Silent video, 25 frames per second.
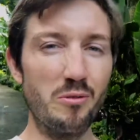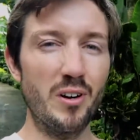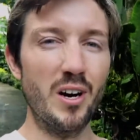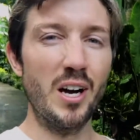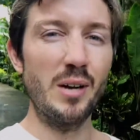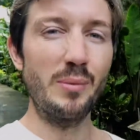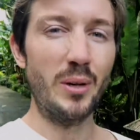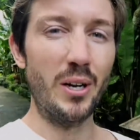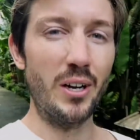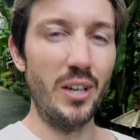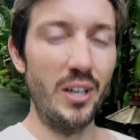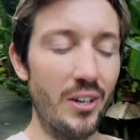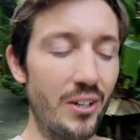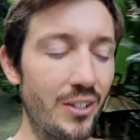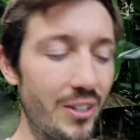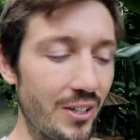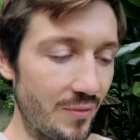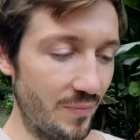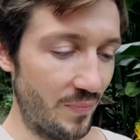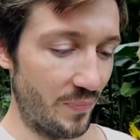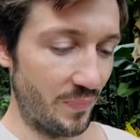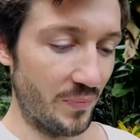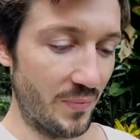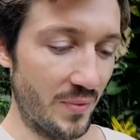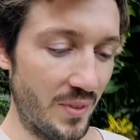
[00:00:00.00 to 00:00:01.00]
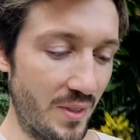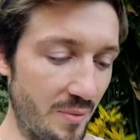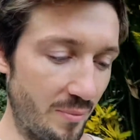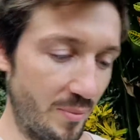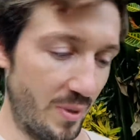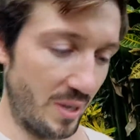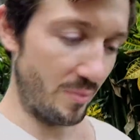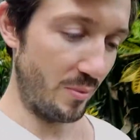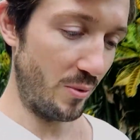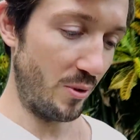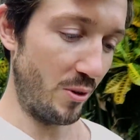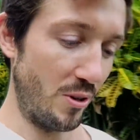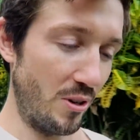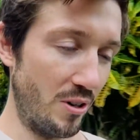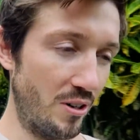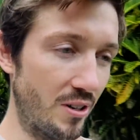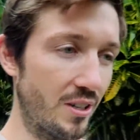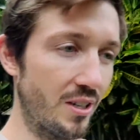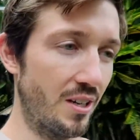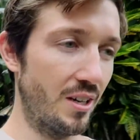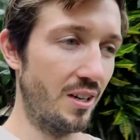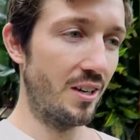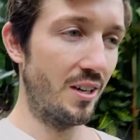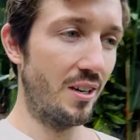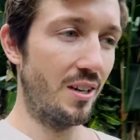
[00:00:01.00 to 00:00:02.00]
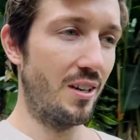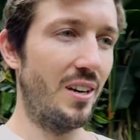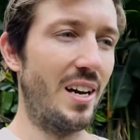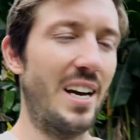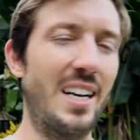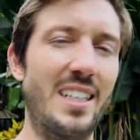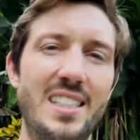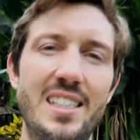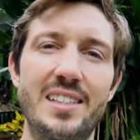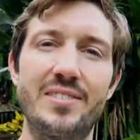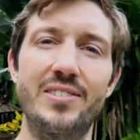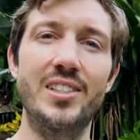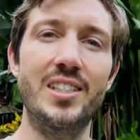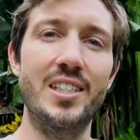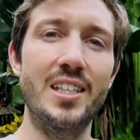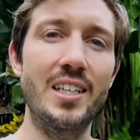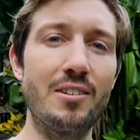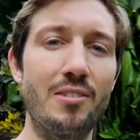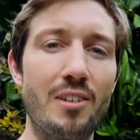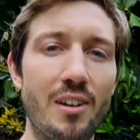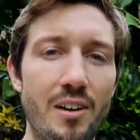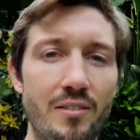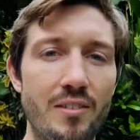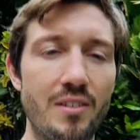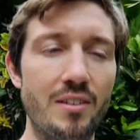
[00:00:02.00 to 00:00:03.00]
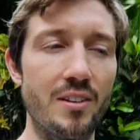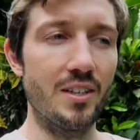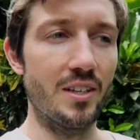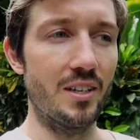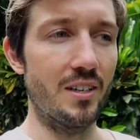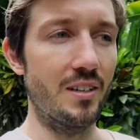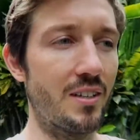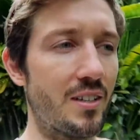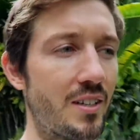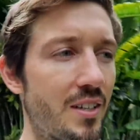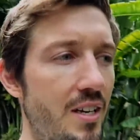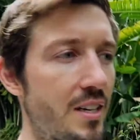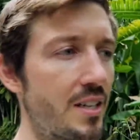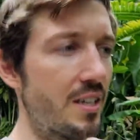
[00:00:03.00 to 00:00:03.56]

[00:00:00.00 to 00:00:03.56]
vibe going on, a bit more activity rather than...